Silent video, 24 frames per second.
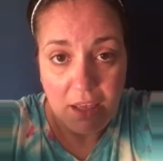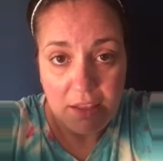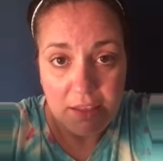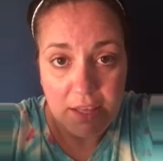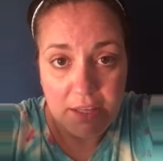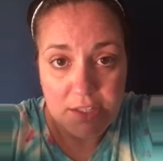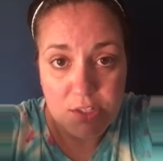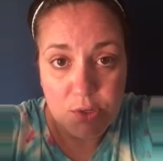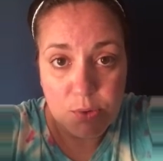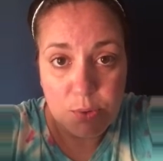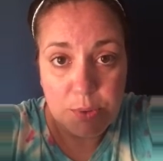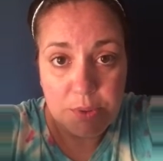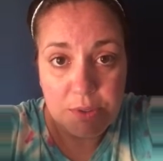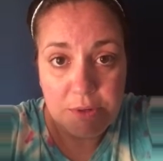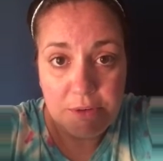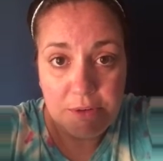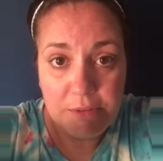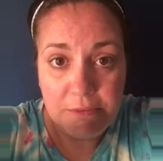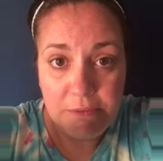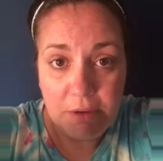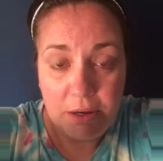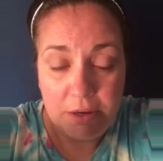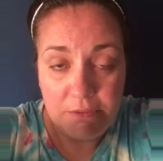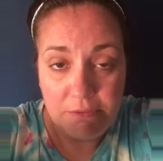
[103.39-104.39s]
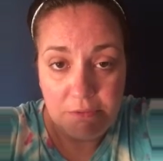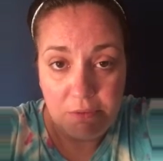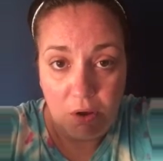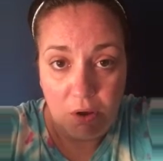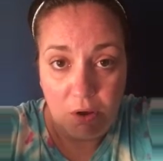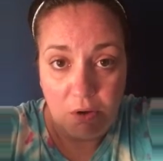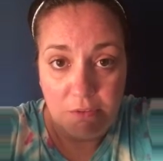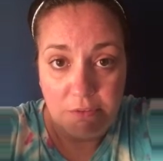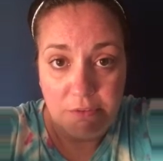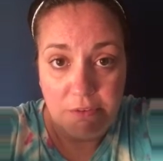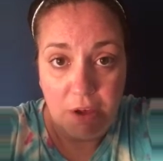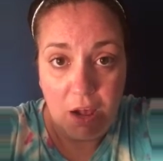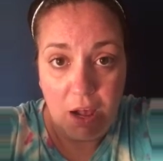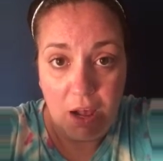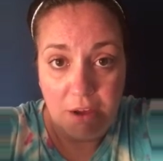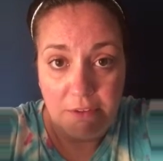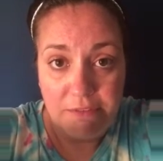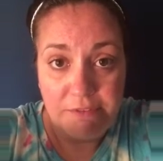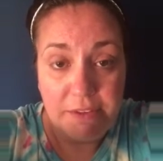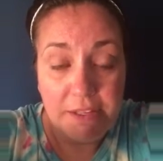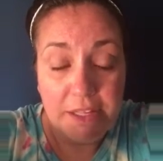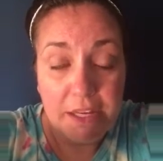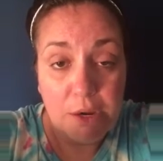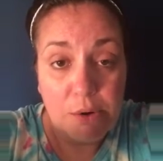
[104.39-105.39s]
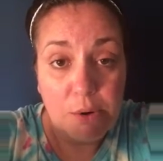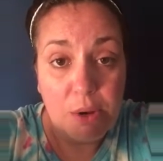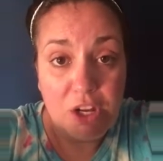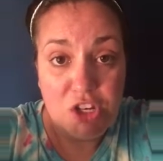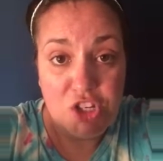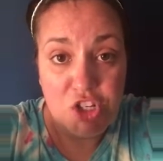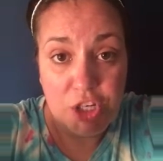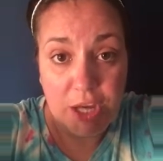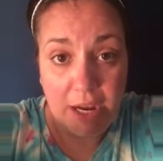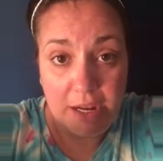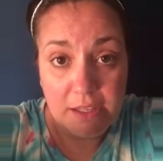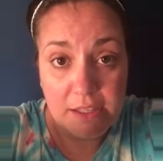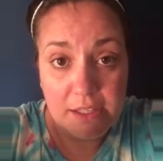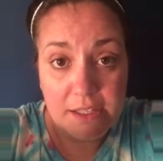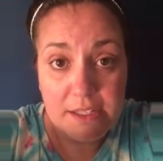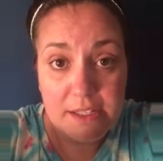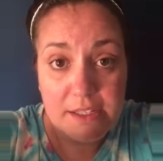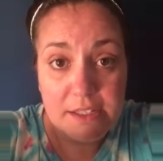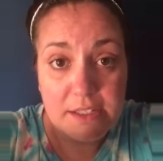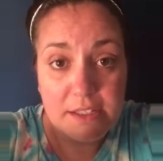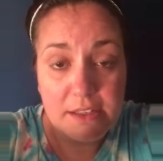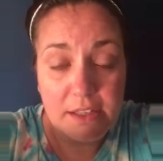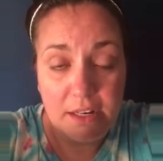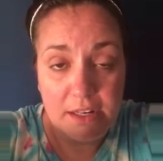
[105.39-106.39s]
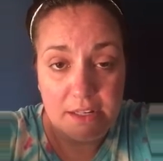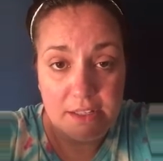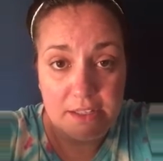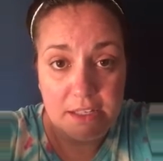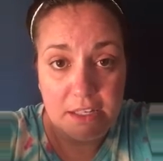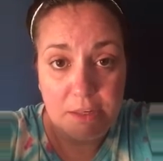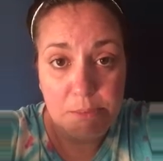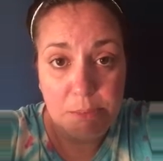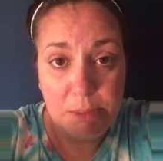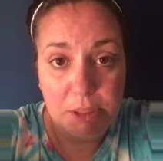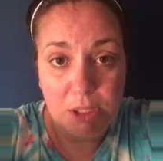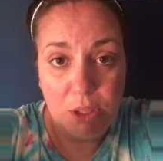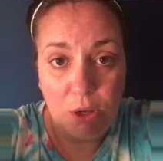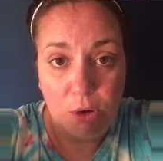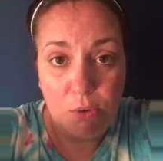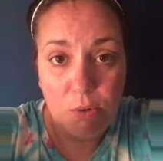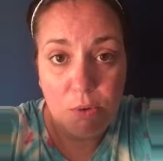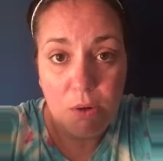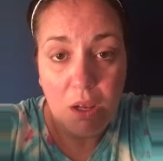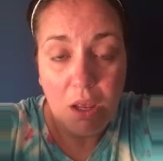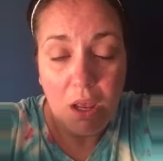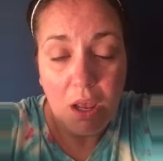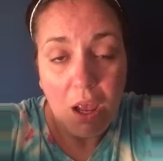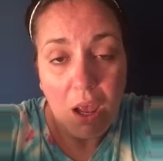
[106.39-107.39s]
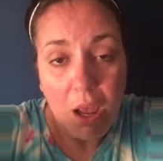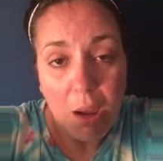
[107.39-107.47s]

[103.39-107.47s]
That's going to involve filling out a checklist that is linked below.